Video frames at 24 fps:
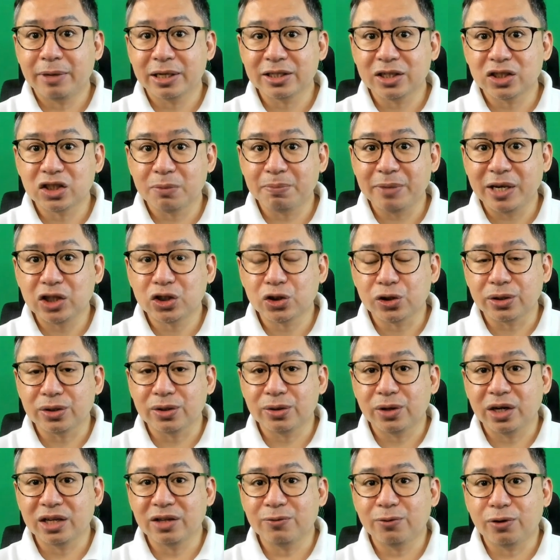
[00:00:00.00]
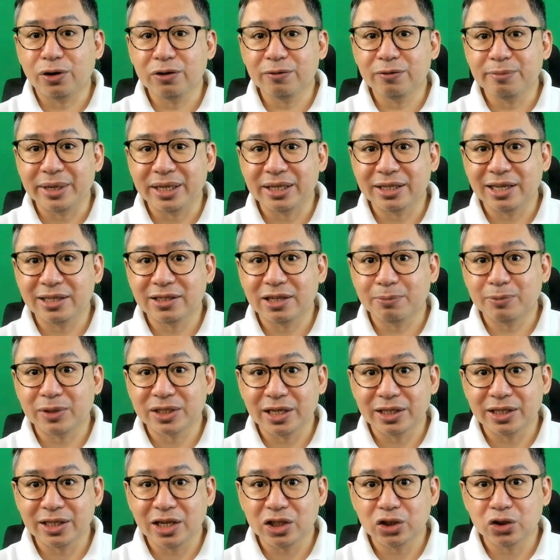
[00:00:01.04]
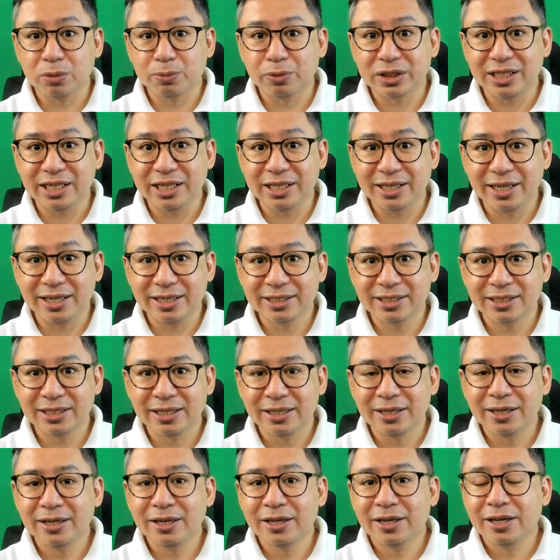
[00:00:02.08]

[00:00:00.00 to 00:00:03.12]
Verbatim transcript: participation or involvement in representation proceedings,